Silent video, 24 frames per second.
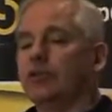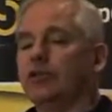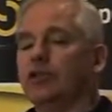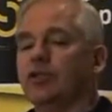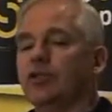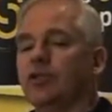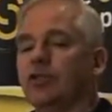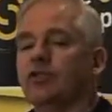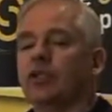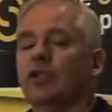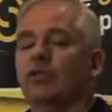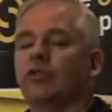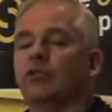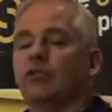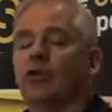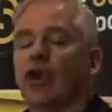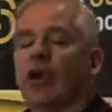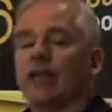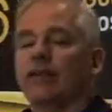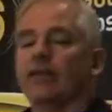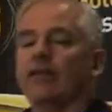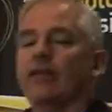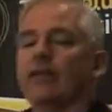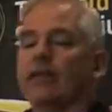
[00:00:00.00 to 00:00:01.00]
sort of did the
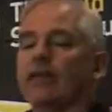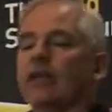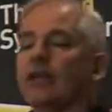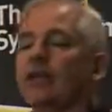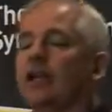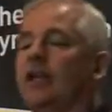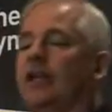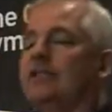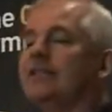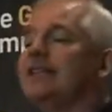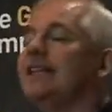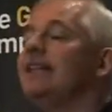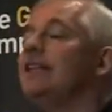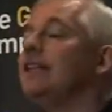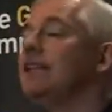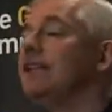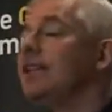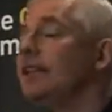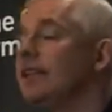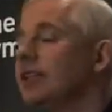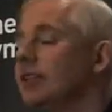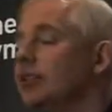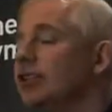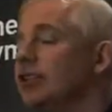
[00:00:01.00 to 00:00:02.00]
right thing and
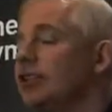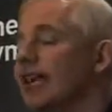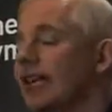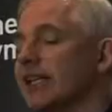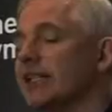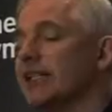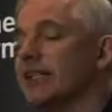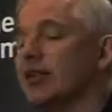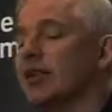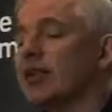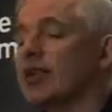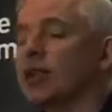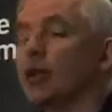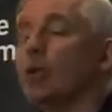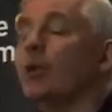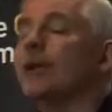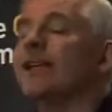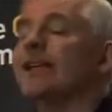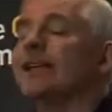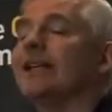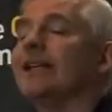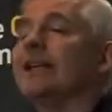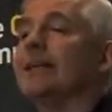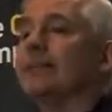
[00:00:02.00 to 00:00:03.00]
didn't inject in
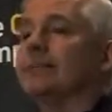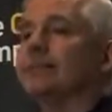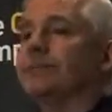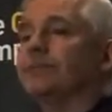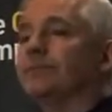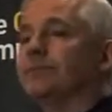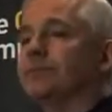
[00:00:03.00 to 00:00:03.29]
liquidity.